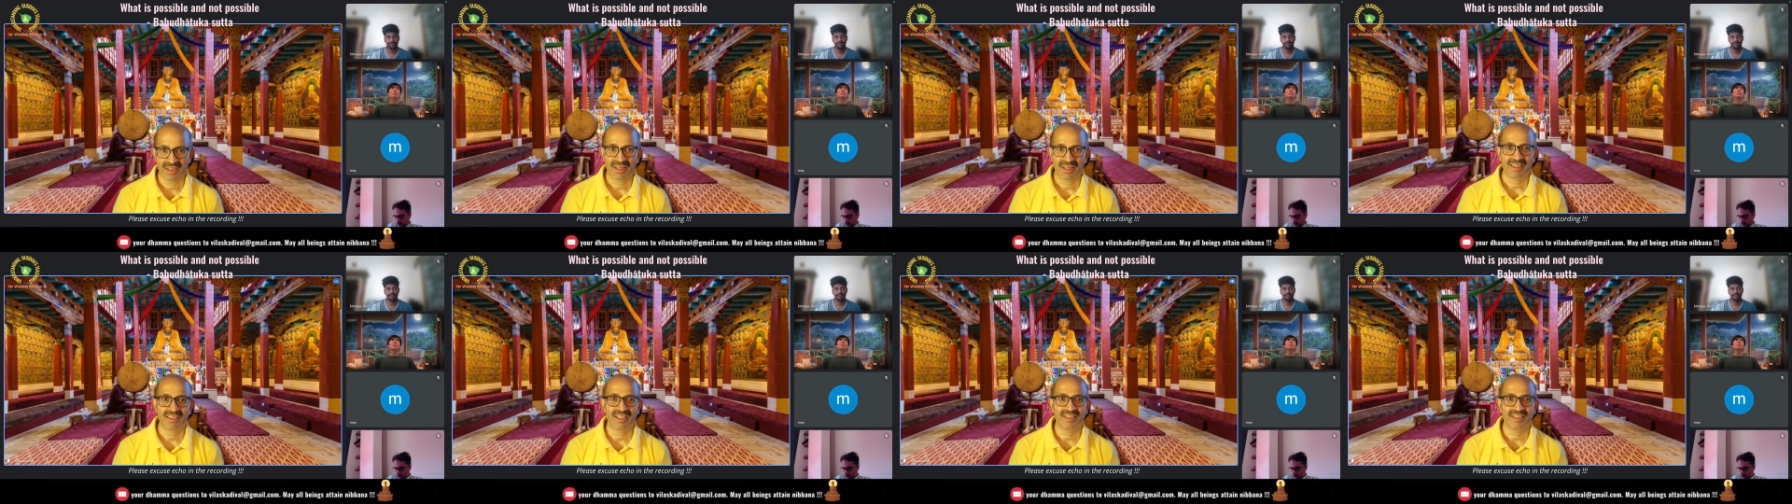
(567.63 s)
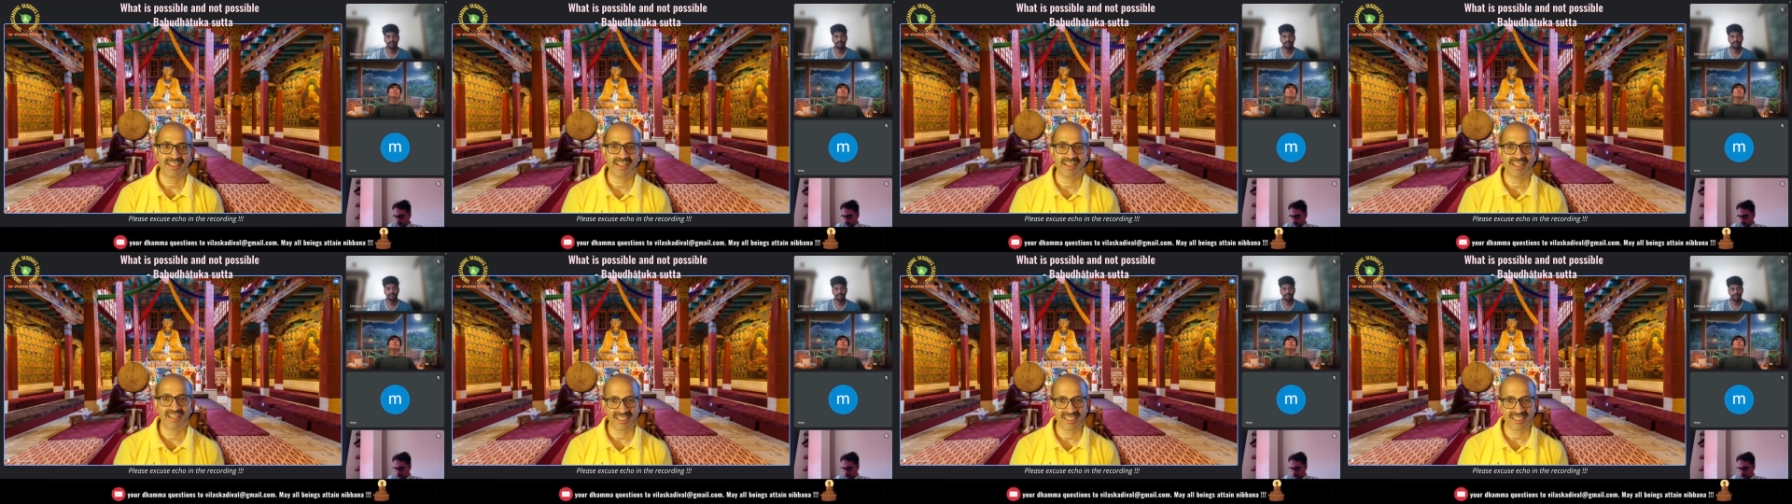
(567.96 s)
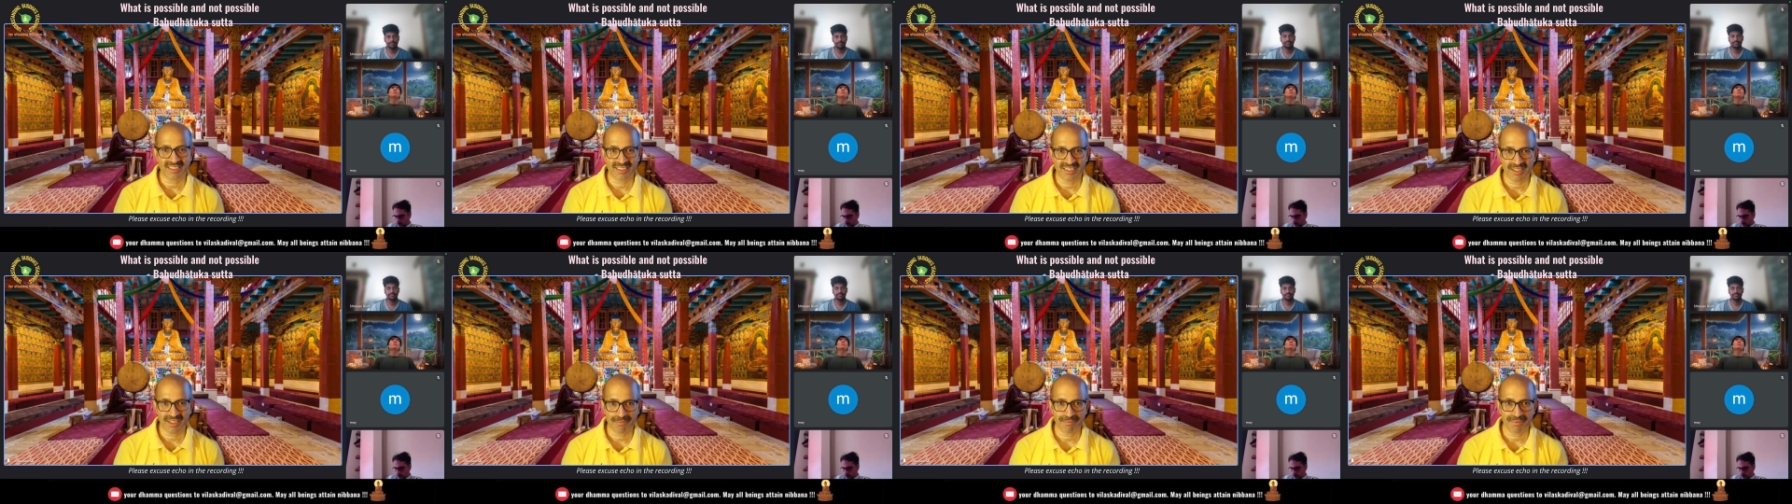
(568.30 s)
then the
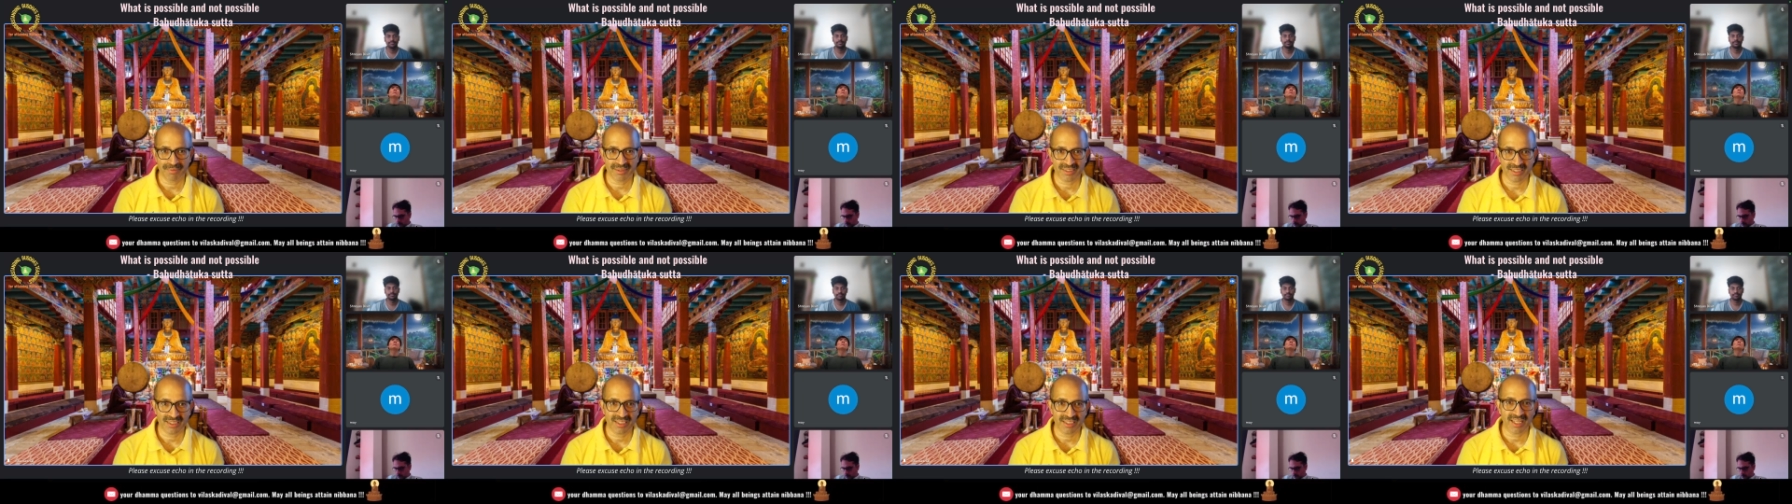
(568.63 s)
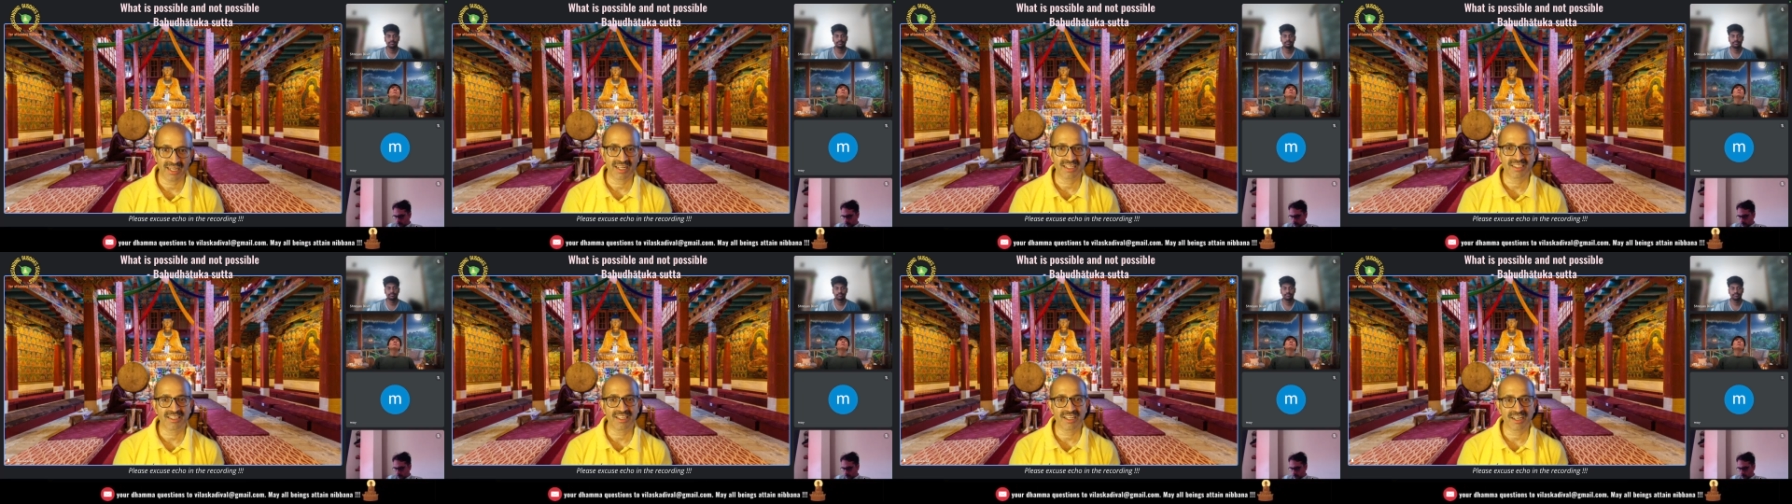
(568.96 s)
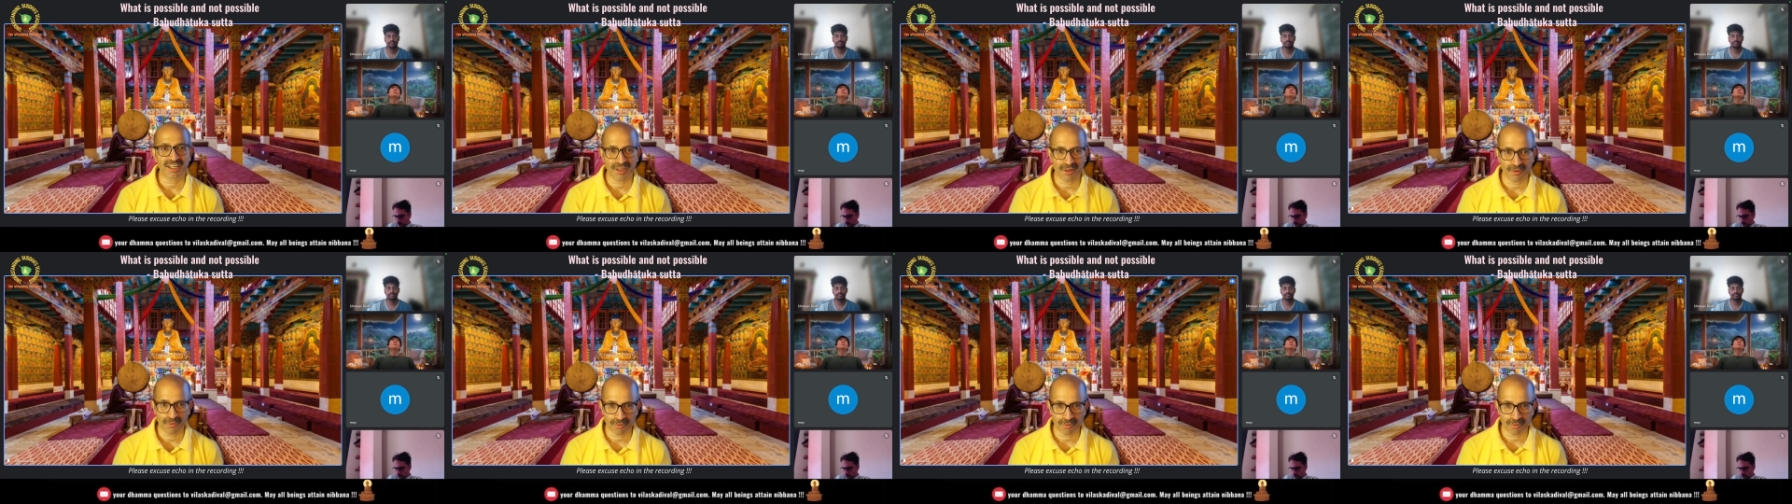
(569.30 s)
next dip is in the another
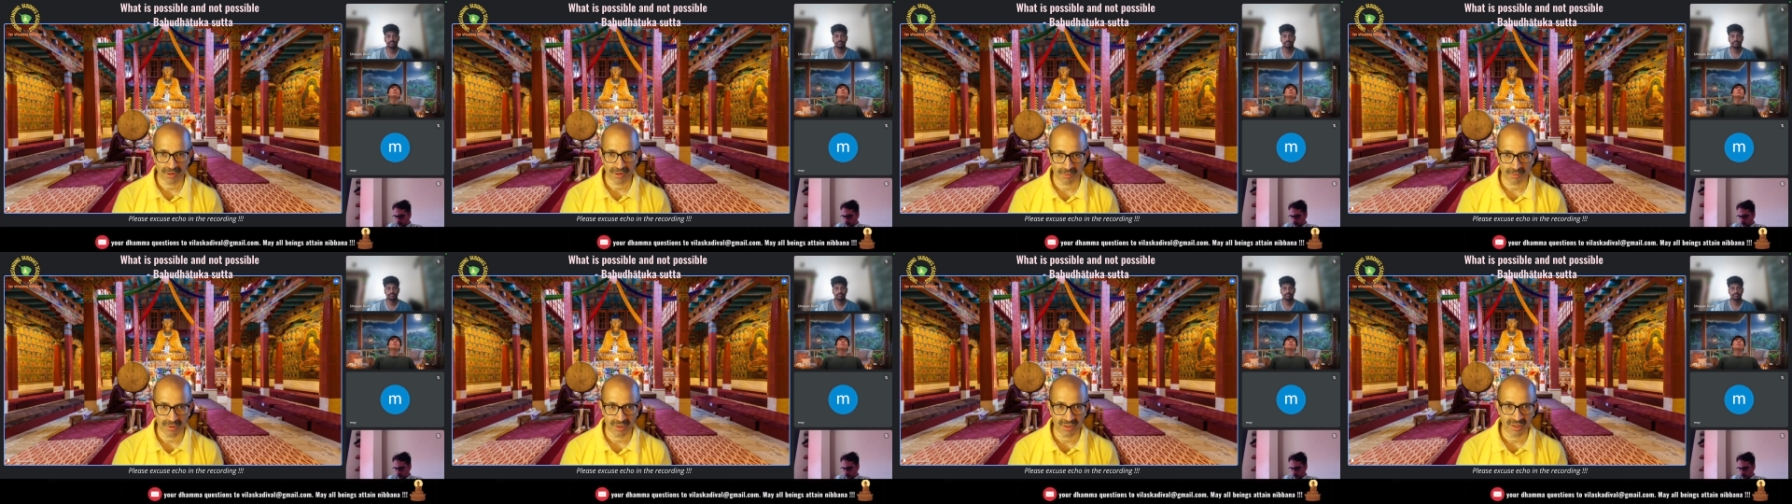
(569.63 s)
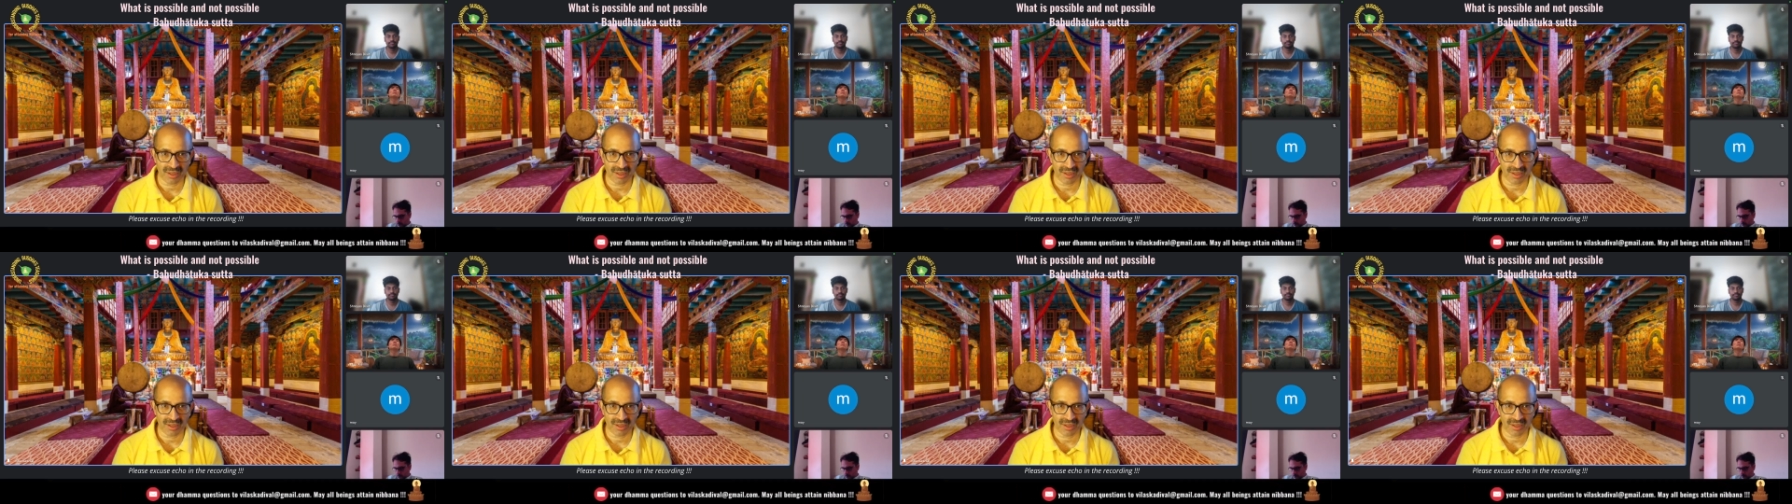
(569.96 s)
new river,